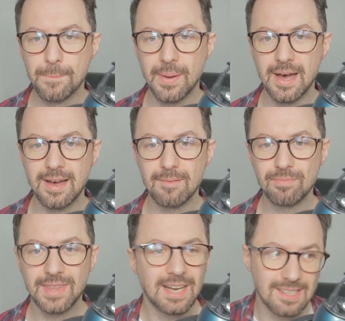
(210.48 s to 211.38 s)

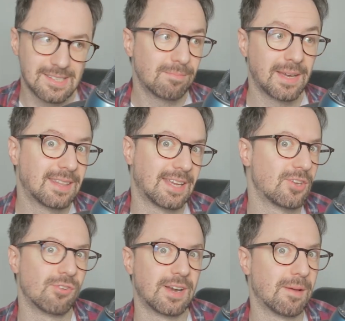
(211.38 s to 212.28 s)
But that doesn't mean that
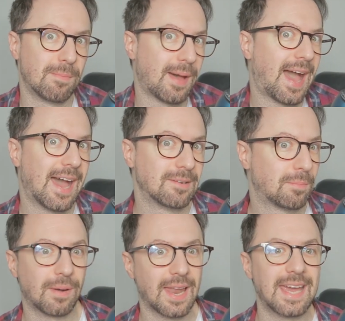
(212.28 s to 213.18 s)
you're in a
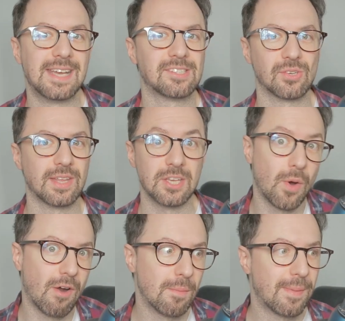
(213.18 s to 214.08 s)
bad place or that you
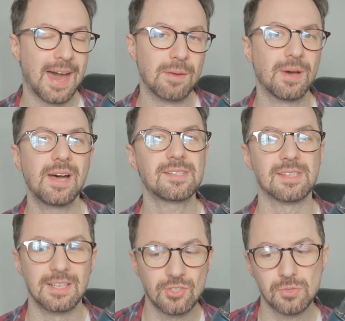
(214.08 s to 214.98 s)
are a bad
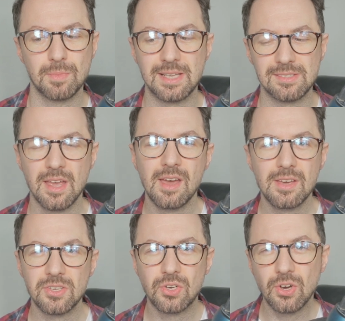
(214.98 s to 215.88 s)
person. It just means
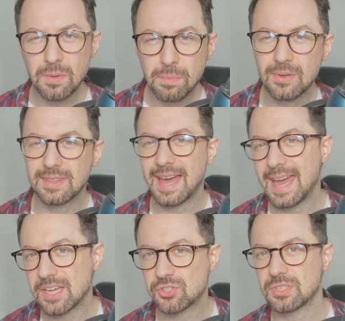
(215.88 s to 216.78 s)
you've got to put that
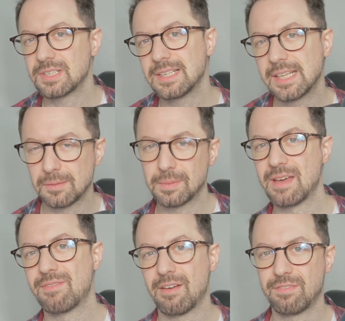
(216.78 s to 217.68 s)
extra little bit
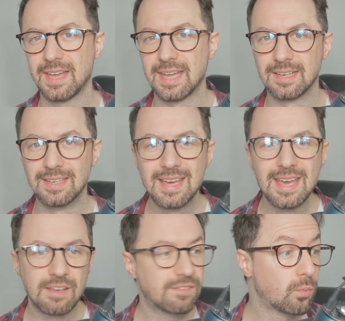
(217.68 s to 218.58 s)
of effort in
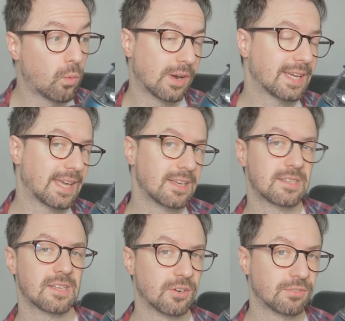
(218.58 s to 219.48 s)
if you want to get
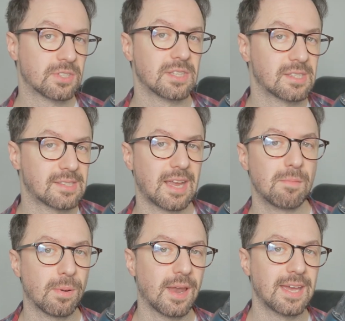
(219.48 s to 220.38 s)
yourself to the
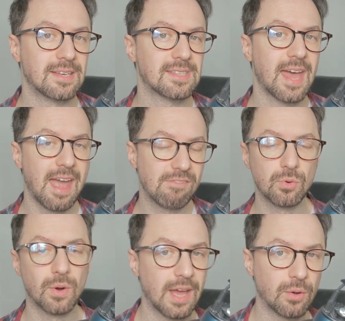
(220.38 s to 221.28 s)
same place that
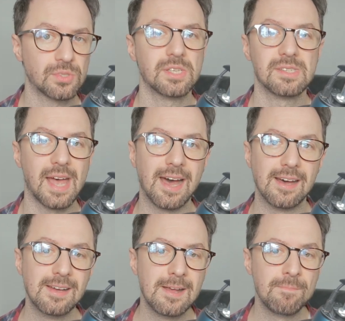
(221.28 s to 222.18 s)
everyone else is at.